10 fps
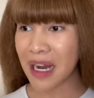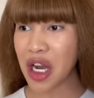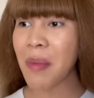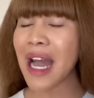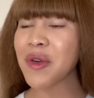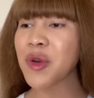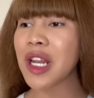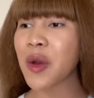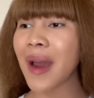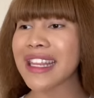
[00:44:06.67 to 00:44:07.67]
Emma, go buy one
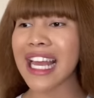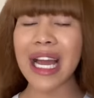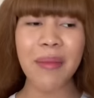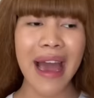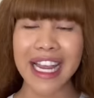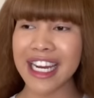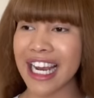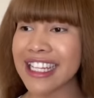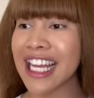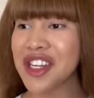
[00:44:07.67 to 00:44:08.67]
really quick, then come back
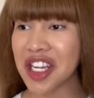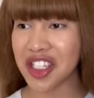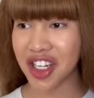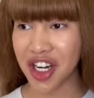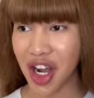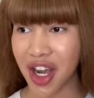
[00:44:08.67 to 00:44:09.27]
here, and then you can turn it